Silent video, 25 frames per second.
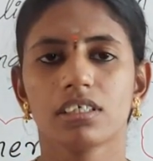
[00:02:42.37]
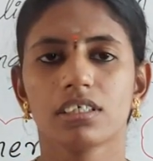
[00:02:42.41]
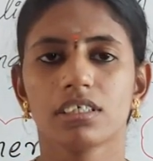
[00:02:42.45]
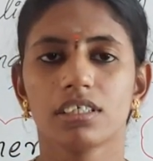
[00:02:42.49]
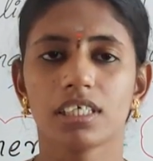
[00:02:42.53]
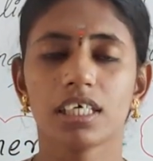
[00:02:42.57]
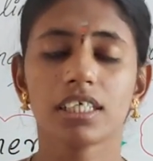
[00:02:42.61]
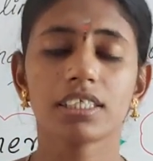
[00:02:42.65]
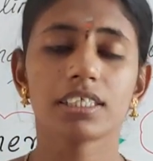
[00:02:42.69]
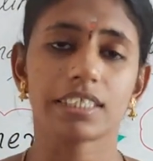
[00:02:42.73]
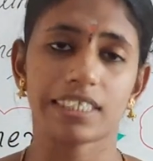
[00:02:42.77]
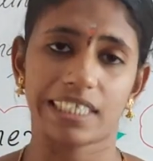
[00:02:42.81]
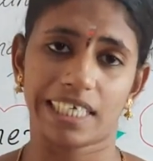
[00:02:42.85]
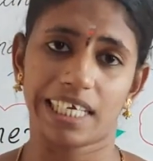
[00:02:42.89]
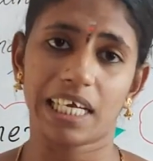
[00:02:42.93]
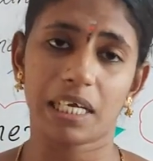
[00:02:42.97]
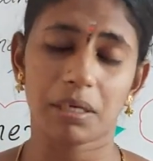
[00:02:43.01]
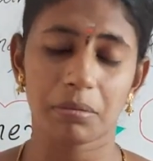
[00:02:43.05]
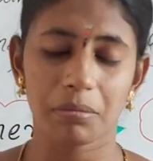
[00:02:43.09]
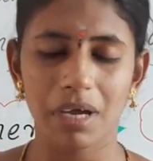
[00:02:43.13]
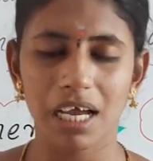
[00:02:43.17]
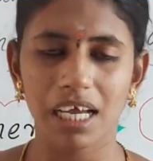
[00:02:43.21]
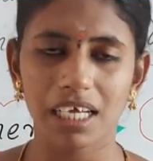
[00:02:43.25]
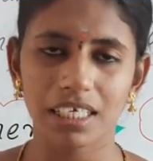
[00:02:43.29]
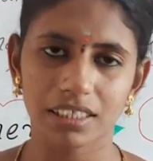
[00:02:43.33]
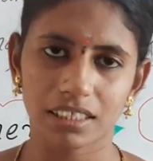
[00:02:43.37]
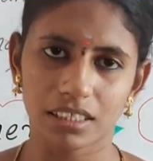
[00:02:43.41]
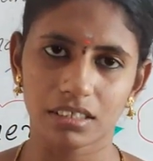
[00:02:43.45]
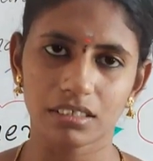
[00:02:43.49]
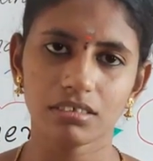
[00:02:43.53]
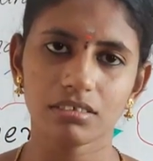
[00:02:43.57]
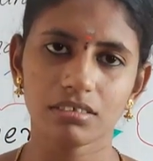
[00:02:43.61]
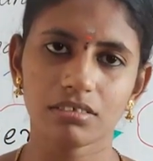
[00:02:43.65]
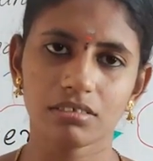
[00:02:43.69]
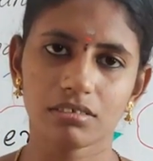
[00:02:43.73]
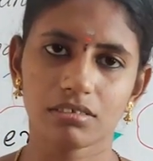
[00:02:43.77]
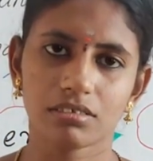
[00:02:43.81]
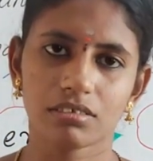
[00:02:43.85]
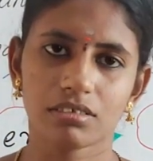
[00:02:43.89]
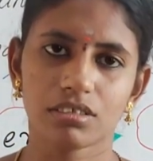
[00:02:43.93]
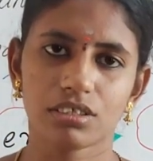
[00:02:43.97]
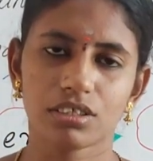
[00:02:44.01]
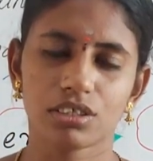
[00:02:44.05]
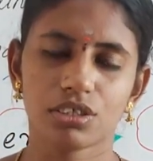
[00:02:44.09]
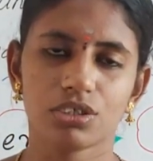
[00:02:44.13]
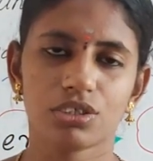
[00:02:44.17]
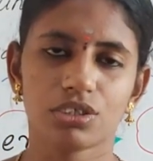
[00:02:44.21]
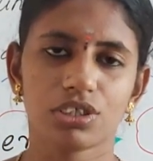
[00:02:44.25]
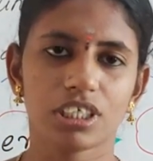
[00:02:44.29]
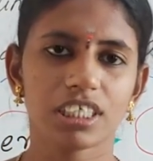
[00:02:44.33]
Just imagine,
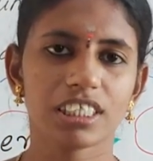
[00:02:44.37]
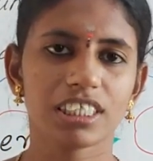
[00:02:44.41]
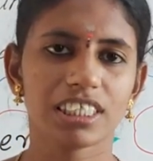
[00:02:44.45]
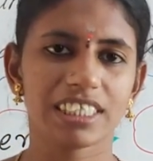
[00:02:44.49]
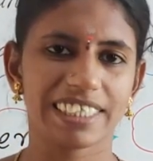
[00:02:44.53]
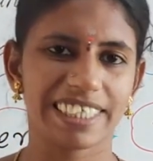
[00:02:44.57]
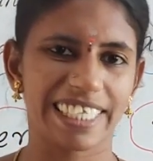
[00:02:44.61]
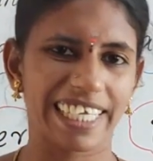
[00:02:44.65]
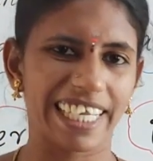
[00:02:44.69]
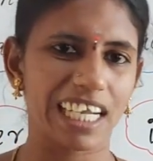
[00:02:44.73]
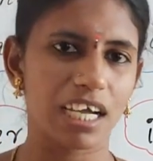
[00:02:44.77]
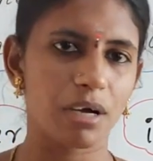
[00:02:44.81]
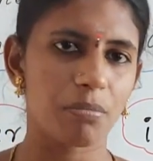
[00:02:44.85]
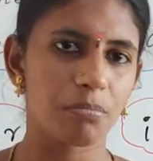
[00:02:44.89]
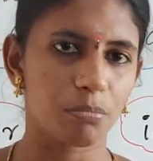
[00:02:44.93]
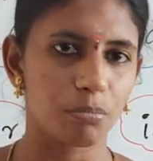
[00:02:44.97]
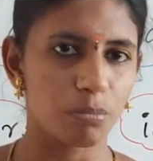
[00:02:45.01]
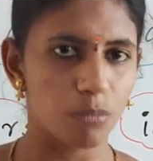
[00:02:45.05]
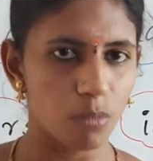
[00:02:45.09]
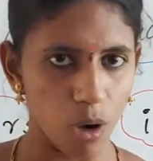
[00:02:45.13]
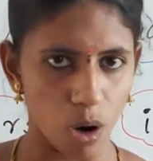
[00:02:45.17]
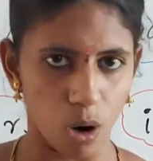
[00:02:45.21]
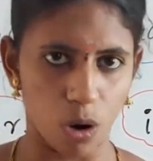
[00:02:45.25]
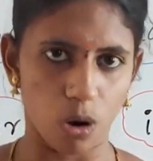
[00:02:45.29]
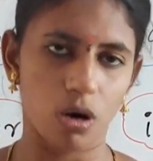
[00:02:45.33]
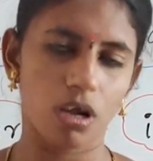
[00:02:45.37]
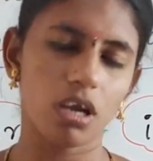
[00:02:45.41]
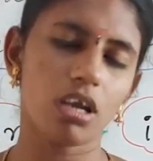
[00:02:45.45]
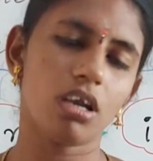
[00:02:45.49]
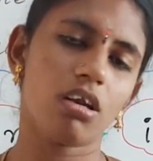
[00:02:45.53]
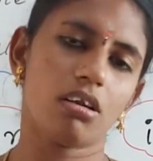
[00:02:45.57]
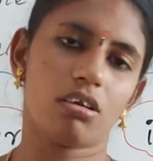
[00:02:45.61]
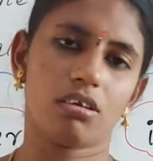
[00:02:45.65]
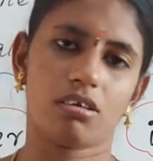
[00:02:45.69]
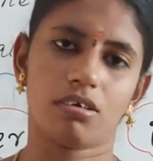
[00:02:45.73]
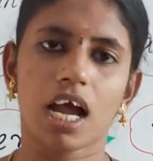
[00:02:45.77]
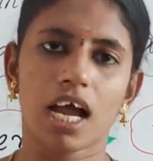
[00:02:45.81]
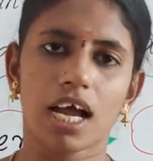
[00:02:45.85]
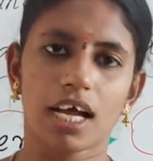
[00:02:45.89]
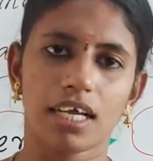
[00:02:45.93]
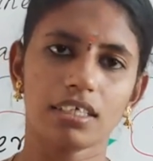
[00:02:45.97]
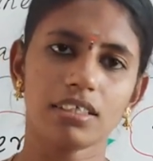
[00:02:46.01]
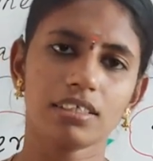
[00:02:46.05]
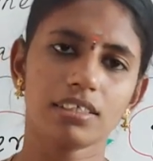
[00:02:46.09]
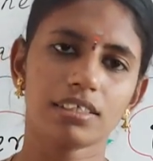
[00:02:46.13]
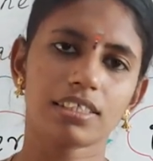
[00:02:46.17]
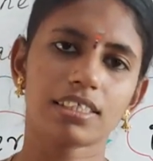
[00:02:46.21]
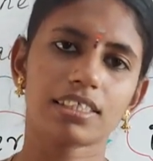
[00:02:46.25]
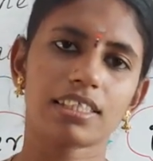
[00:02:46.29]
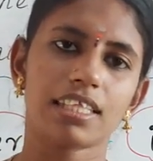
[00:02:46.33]
just take a ball
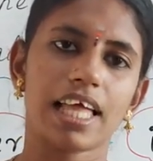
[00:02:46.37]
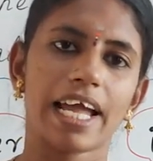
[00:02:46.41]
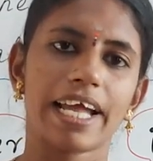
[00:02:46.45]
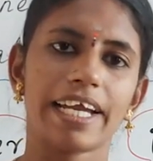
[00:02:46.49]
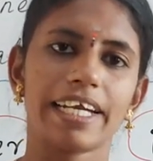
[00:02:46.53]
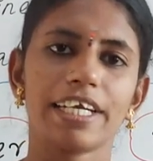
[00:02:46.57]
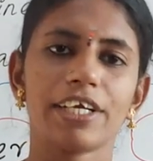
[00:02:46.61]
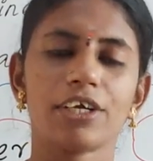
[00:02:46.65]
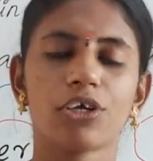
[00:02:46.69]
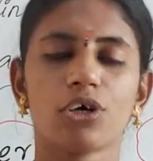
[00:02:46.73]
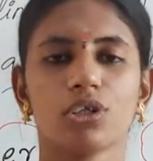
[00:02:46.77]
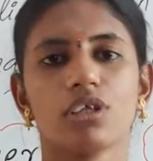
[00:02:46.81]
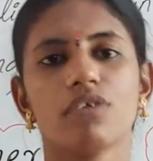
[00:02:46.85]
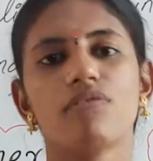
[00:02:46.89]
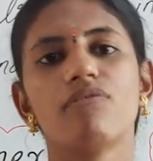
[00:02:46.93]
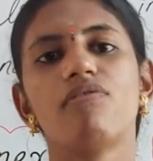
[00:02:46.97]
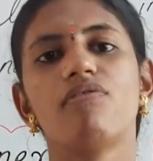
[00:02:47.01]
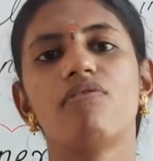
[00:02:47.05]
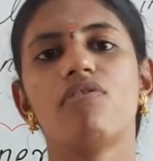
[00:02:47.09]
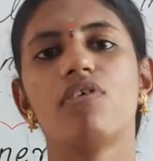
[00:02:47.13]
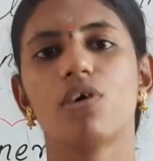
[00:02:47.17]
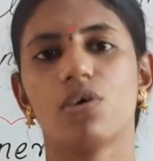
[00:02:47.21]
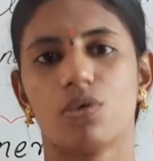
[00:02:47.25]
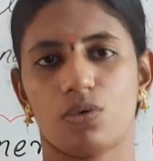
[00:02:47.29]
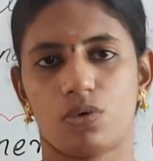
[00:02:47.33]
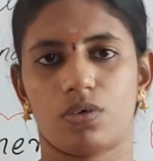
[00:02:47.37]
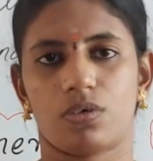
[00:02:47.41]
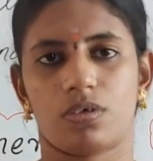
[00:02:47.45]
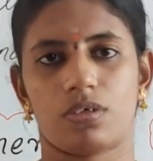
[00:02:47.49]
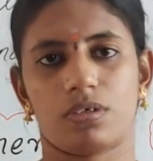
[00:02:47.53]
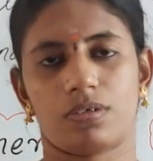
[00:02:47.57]
and slide it on the floor.